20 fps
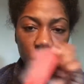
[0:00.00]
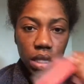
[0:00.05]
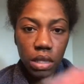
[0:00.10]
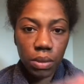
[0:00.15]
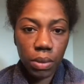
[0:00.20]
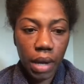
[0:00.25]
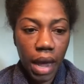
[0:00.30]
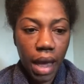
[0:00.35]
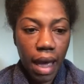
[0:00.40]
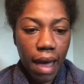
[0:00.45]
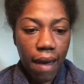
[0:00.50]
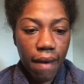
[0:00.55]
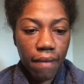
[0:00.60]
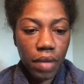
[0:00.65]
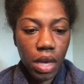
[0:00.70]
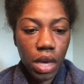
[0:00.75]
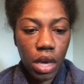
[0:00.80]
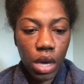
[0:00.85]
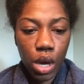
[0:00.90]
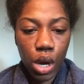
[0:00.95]
is what I
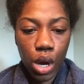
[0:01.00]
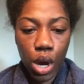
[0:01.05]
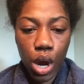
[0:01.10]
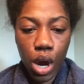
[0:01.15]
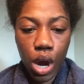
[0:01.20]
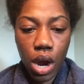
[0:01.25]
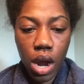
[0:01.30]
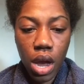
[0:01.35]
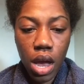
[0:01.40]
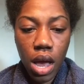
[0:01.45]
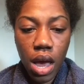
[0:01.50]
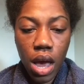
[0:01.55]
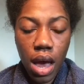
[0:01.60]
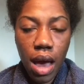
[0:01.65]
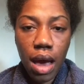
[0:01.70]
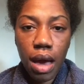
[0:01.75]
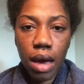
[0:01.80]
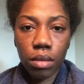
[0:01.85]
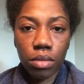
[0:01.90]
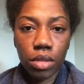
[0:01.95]
have here.
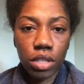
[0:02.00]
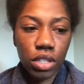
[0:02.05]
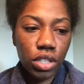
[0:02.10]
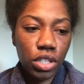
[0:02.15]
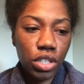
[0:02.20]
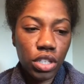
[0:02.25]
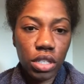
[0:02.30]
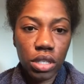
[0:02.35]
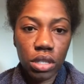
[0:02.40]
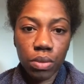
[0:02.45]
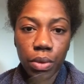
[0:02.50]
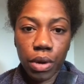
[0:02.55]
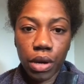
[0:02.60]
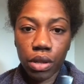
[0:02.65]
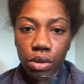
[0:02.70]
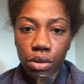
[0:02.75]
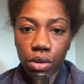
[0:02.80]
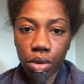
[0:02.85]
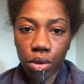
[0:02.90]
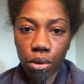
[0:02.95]
This is just a
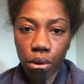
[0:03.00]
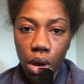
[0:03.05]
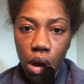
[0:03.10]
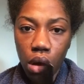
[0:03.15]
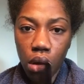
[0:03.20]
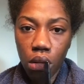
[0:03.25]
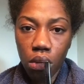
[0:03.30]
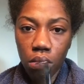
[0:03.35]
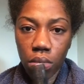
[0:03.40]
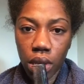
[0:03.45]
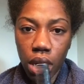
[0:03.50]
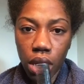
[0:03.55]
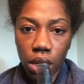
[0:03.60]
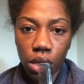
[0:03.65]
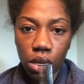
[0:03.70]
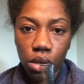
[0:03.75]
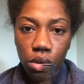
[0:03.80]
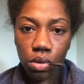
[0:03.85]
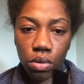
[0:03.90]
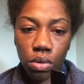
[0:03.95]
regular little comb that I
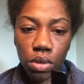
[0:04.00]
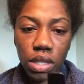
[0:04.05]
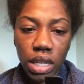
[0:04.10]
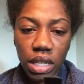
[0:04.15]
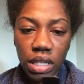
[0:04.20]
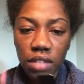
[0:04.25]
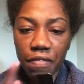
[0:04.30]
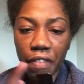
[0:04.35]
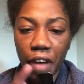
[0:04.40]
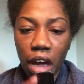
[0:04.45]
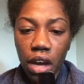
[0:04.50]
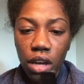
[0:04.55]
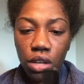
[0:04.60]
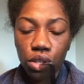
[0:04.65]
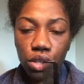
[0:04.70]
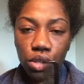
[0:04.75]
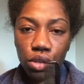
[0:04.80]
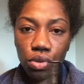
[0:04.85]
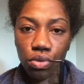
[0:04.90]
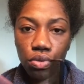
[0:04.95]
use that's
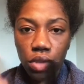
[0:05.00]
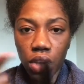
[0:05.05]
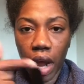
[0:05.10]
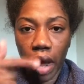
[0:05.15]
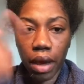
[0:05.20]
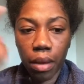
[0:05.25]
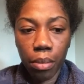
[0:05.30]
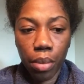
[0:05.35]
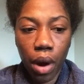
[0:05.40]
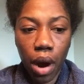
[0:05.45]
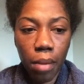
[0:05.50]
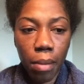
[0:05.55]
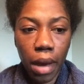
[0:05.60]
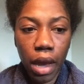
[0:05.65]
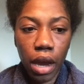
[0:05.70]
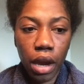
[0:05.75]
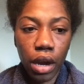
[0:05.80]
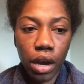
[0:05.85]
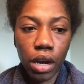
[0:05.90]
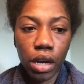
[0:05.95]
fine tooth, that I can part my
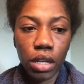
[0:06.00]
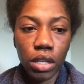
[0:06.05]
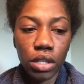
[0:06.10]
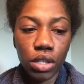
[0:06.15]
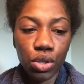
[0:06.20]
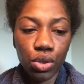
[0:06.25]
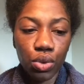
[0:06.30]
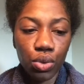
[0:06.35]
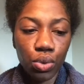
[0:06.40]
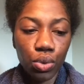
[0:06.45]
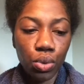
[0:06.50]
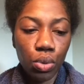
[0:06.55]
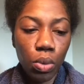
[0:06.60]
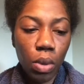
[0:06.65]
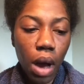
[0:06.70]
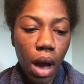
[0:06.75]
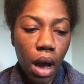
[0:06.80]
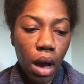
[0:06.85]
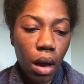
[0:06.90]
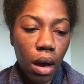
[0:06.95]
hair
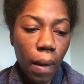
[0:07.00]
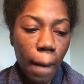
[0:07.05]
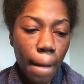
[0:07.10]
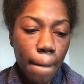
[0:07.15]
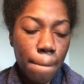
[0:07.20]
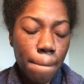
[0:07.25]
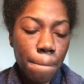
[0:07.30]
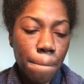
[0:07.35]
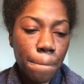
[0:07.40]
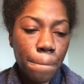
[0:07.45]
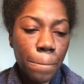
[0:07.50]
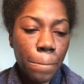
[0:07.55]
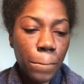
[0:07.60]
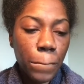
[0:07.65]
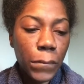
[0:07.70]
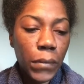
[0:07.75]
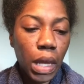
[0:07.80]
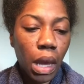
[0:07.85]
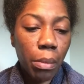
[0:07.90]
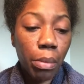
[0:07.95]
into
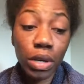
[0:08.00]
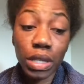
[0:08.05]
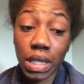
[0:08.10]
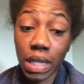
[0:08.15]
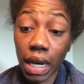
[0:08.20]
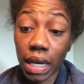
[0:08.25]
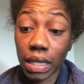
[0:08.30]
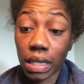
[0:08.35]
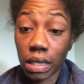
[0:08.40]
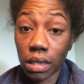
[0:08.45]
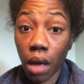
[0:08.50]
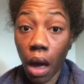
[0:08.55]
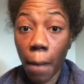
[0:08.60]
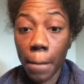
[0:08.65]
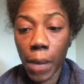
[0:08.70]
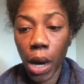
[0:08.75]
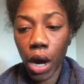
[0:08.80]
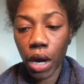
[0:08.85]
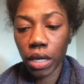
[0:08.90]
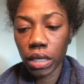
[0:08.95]
precise
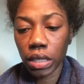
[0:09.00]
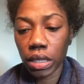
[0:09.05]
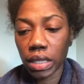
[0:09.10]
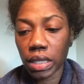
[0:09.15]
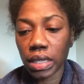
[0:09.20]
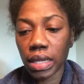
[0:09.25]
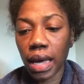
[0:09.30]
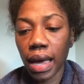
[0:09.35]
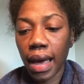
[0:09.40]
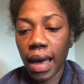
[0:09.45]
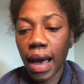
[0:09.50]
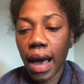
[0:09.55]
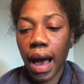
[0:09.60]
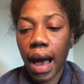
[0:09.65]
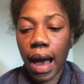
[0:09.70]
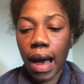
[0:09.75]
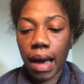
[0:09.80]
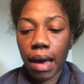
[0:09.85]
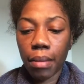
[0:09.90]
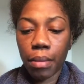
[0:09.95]
parts.
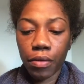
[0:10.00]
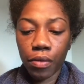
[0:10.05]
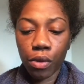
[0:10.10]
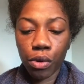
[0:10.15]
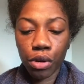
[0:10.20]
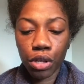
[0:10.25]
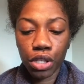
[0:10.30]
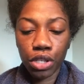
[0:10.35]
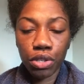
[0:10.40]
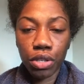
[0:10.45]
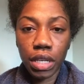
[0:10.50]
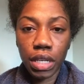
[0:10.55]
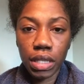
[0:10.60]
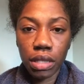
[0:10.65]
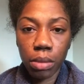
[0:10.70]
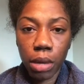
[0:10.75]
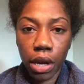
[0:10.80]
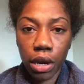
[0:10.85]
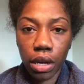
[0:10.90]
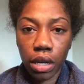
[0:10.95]
Of course, you
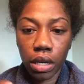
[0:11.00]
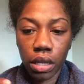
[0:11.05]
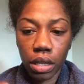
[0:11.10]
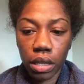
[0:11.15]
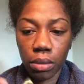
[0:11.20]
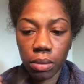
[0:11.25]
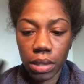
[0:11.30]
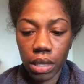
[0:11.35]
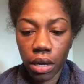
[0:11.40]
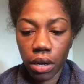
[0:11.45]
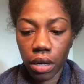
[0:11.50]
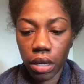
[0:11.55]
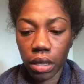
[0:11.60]
need some hair clamps,